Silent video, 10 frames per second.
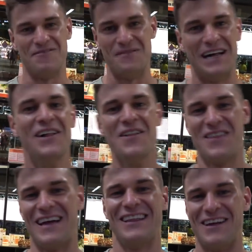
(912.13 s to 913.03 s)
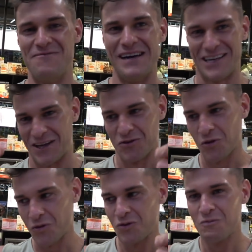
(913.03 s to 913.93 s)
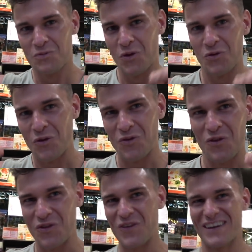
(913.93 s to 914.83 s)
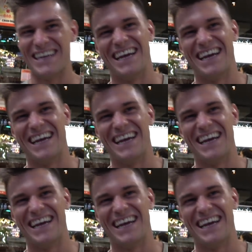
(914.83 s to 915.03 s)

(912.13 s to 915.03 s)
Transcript: yeah, mil- they, they milk it. Let me just switch this to 120 frames.